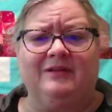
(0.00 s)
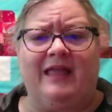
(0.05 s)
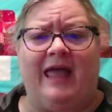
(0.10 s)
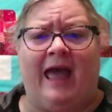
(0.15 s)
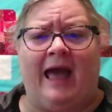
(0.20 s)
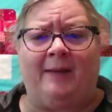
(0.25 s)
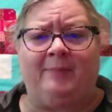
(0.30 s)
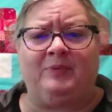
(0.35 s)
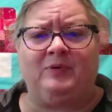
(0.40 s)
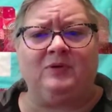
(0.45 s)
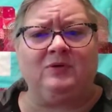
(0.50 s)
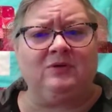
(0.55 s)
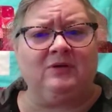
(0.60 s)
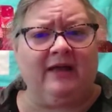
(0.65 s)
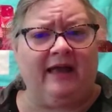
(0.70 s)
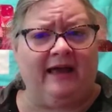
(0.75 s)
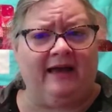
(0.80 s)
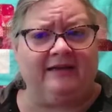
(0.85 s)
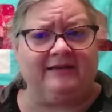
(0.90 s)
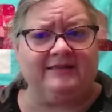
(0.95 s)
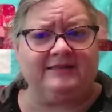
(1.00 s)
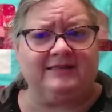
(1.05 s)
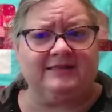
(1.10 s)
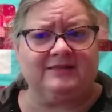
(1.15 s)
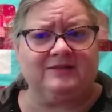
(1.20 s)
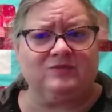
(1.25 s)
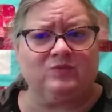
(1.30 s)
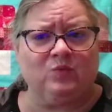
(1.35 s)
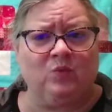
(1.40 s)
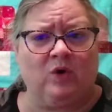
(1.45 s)
Apple
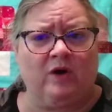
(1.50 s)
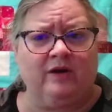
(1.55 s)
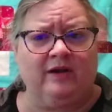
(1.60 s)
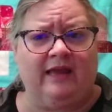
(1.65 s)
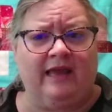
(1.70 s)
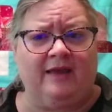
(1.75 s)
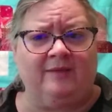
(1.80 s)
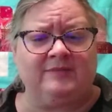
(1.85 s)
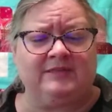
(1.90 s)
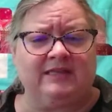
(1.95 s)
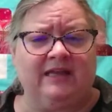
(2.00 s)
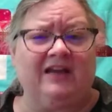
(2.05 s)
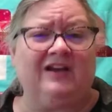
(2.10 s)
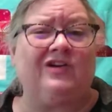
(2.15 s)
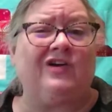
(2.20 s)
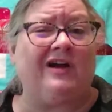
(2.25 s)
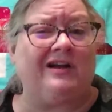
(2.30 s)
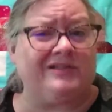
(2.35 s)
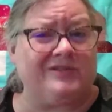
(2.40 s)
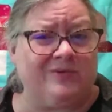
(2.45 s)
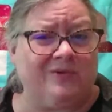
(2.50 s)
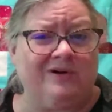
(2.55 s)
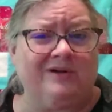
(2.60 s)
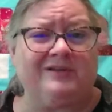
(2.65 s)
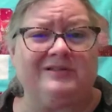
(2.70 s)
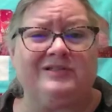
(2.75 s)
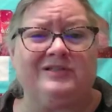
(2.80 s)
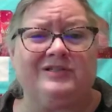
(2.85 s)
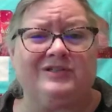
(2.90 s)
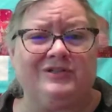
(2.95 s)
has word games like crossword
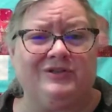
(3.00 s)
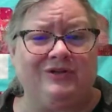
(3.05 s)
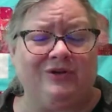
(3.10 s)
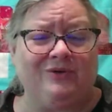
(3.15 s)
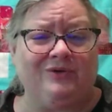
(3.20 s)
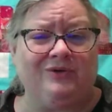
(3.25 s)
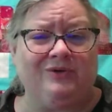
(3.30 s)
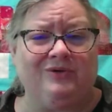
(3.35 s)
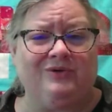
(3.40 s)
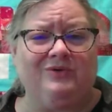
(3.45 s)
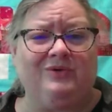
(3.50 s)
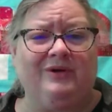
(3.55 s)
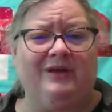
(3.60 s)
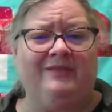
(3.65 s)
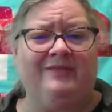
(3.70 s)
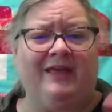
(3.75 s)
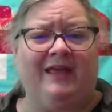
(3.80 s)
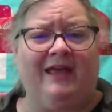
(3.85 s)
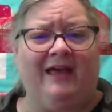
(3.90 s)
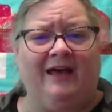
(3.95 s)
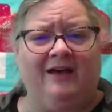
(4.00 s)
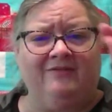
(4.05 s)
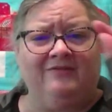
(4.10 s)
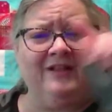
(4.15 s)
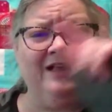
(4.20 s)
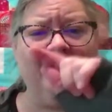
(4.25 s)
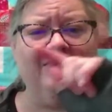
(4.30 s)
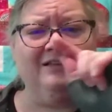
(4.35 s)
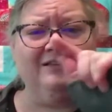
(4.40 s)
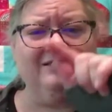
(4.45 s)
and Sudoku, and they have
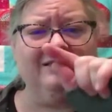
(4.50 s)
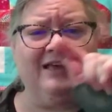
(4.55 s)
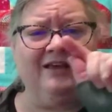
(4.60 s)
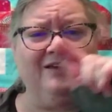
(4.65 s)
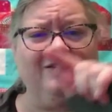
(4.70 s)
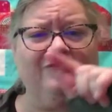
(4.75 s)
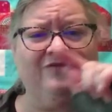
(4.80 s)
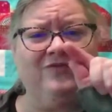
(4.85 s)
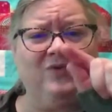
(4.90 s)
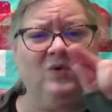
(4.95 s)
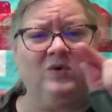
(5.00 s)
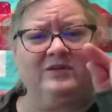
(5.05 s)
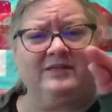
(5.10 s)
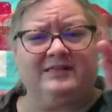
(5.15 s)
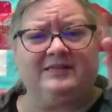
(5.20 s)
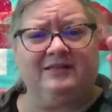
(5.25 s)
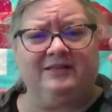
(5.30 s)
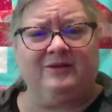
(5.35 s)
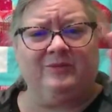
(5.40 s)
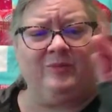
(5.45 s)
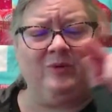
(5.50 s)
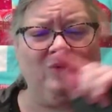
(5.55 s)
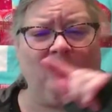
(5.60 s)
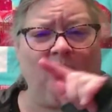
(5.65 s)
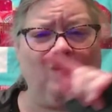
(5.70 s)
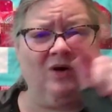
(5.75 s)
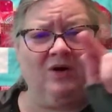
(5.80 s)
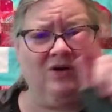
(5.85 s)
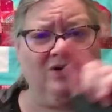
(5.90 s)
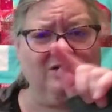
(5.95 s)
like 4-syllable
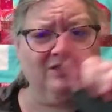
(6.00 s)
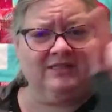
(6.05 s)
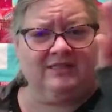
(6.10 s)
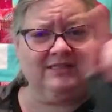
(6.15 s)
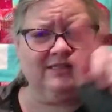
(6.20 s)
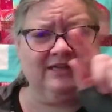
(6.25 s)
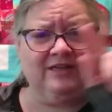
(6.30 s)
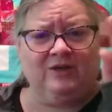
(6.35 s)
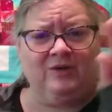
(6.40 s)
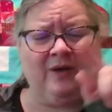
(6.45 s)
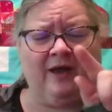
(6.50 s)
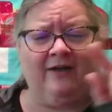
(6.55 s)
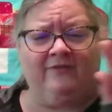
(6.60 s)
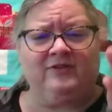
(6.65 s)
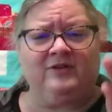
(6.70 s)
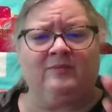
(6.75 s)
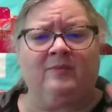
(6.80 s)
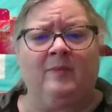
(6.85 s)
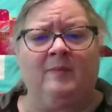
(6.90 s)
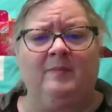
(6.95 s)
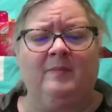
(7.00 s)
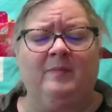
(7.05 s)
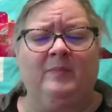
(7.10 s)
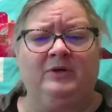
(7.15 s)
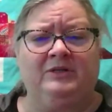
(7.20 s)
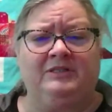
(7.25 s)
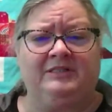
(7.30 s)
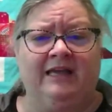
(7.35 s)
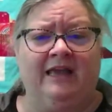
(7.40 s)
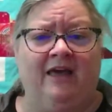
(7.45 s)
words that you have to
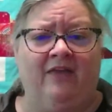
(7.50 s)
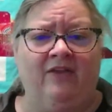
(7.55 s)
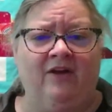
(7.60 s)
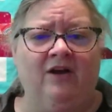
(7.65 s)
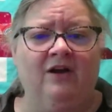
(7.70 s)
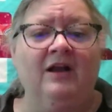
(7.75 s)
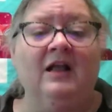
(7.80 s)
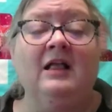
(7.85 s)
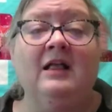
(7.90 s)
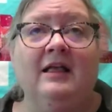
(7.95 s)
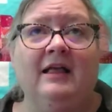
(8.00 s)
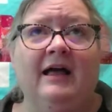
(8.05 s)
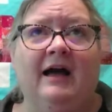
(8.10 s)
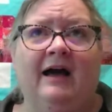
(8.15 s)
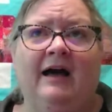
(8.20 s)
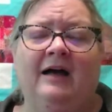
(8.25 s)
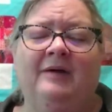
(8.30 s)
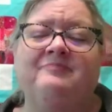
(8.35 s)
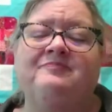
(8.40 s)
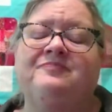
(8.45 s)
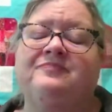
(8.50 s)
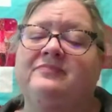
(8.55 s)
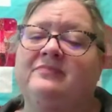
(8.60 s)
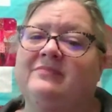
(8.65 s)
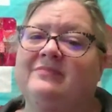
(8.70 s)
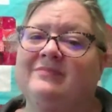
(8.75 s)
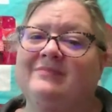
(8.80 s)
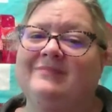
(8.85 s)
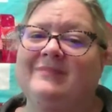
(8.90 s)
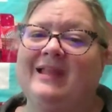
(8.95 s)
put together.
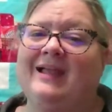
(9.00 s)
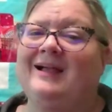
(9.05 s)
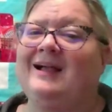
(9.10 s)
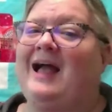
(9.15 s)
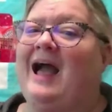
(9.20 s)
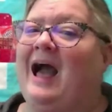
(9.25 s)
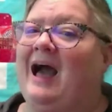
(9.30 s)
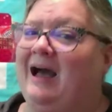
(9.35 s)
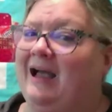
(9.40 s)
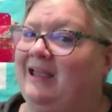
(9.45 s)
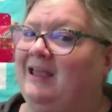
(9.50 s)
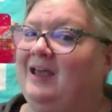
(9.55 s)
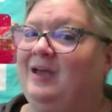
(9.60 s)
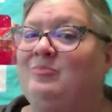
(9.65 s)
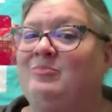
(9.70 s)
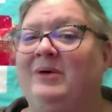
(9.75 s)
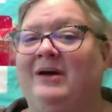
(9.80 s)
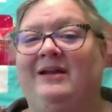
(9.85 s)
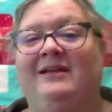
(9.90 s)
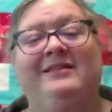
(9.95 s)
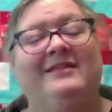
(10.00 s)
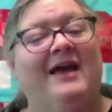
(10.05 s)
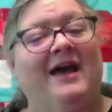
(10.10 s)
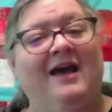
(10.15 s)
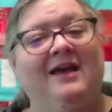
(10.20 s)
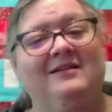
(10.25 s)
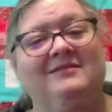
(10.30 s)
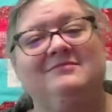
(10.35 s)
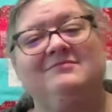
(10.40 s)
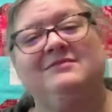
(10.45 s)
I kick butt at
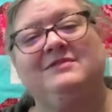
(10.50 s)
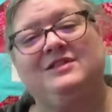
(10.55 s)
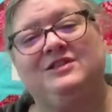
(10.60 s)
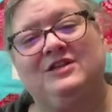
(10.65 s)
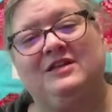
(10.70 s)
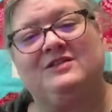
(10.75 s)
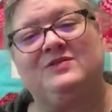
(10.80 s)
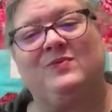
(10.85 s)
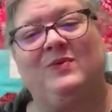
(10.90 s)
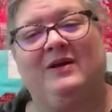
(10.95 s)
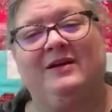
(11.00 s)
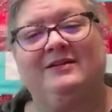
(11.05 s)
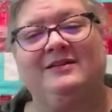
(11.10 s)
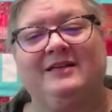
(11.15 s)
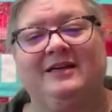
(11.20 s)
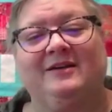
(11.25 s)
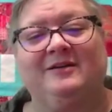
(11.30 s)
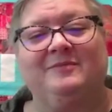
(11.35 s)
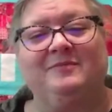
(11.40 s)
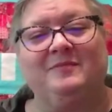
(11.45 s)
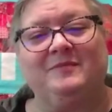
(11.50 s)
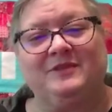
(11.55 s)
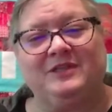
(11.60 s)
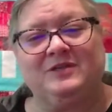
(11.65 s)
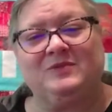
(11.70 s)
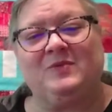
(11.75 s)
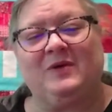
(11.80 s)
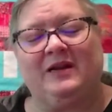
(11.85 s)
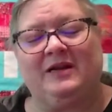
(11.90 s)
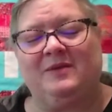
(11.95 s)
that. Just wanted
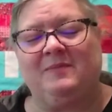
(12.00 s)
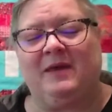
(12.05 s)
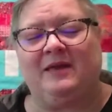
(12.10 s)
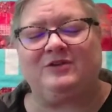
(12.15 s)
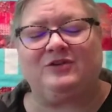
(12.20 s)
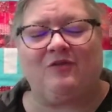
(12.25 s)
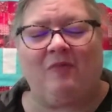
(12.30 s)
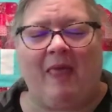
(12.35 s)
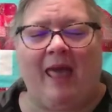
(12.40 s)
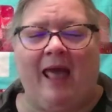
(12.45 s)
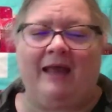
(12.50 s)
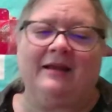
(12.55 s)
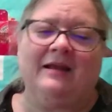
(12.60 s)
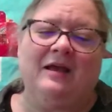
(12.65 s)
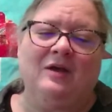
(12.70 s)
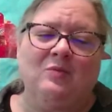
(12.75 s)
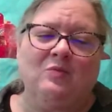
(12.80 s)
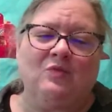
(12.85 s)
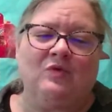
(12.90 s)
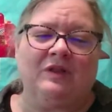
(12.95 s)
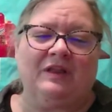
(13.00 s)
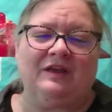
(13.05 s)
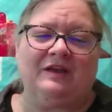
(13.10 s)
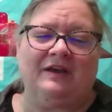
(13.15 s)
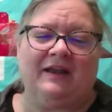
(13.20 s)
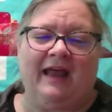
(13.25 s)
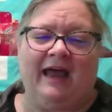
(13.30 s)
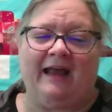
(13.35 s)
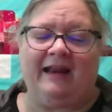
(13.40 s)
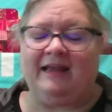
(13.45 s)
to mention that. Really
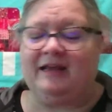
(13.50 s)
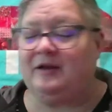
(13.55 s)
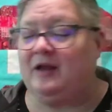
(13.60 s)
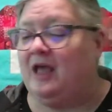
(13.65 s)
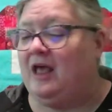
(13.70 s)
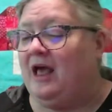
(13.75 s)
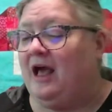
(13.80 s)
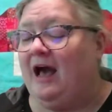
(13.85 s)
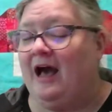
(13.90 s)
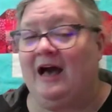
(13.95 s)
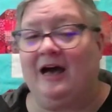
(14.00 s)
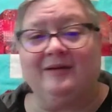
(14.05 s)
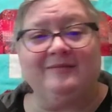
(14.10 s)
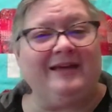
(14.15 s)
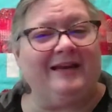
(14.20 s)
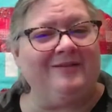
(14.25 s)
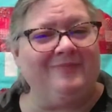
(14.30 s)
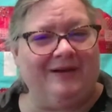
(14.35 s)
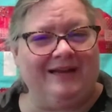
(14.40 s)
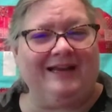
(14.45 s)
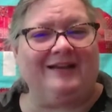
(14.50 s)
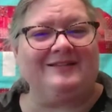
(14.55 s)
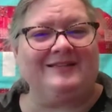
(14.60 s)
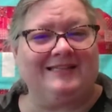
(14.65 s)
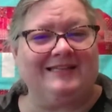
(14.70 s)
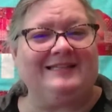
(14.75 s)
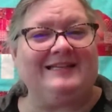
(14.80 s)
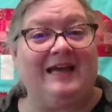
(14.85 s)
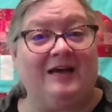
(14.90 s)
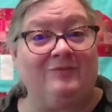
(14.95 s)
good at it. Anybody else
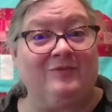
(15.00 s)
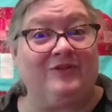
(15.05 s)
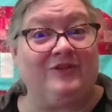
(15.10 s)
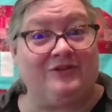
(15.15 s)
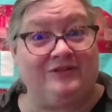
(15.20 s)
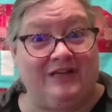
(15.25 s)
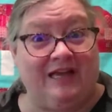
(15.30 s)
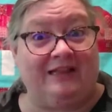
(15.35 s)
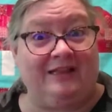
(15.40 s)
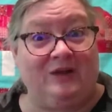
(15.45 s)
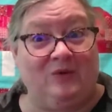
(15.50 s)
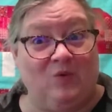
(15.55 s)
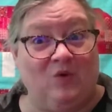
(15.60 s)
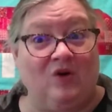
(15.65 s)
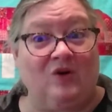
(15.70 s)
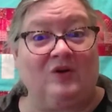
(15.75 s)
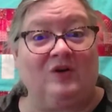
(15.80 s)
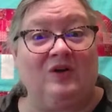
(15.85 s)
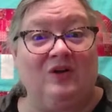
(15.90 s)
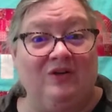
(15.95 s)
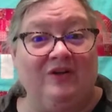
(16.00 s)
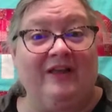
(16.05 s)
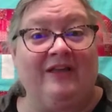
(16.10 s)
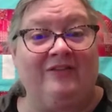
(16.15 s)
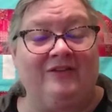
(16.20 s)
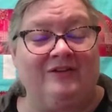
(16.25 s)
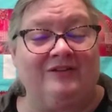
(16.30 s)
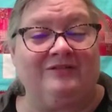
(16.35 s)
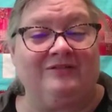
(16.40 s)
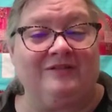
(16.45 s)
sit down with their daily Wordle and
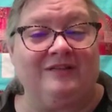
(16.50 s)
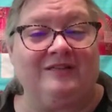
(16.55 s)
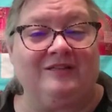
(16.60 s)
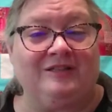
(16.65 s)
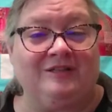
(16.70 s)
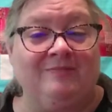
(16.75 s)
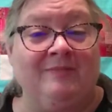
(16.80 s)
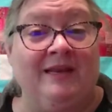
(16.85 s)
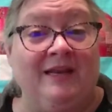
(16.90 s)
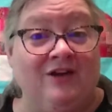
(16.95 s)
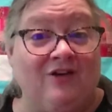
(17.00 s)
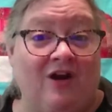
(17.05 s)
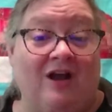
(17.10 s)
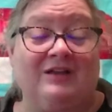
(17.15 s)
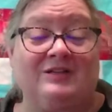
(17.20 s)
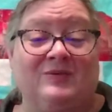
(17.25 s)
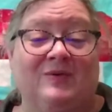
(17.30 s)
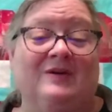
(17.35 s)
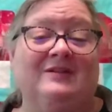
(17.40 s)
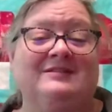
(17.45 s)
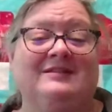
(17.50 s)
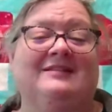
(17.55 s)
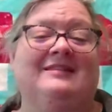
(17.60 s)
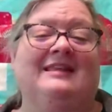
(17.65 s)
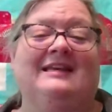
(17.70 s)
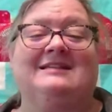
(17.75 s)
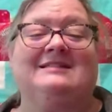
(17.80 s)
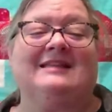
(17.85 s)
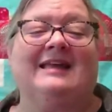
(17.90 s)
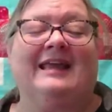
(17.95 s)
their mini crosswords and
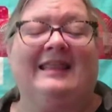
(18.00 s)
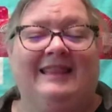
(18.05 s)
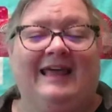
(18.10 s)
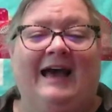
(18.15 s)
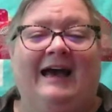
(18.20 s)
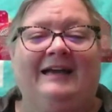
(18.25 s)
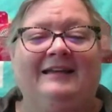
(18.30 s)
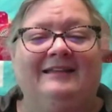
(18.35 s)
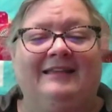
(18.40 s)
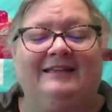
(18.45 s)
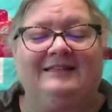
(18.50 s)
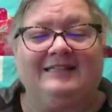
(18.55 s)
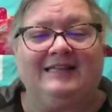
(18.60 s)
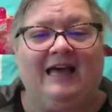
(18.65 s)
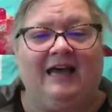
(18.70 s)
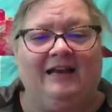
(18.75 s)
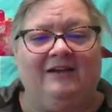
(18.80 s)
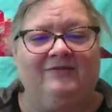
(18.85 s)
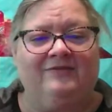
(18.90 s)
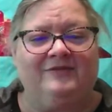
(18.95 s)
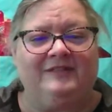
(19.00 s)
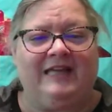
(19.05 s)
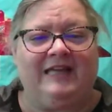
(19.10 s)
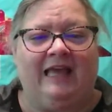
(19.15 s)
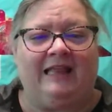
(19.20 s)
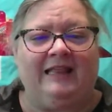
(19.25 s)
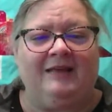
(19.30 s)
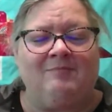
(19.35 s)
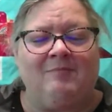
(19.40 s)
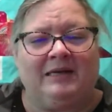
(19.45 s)
things like that? That's kind of
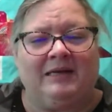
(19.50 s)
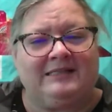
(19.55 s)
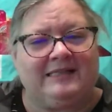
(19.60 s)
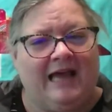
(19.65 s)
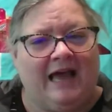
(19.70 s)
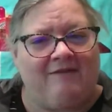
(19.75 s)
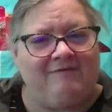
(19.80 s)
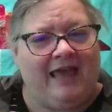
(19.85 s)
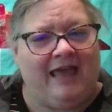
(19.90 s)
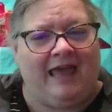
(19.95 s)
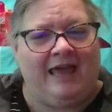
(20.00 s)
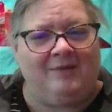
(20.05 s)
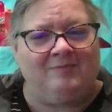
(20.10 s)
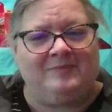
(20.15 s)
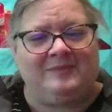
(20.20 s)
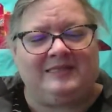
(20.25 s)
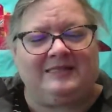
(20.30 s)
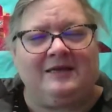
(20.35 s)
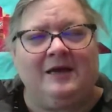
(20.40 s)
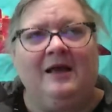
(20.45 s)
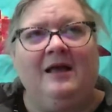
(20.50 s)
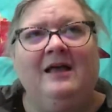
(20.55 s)
daily must-have games.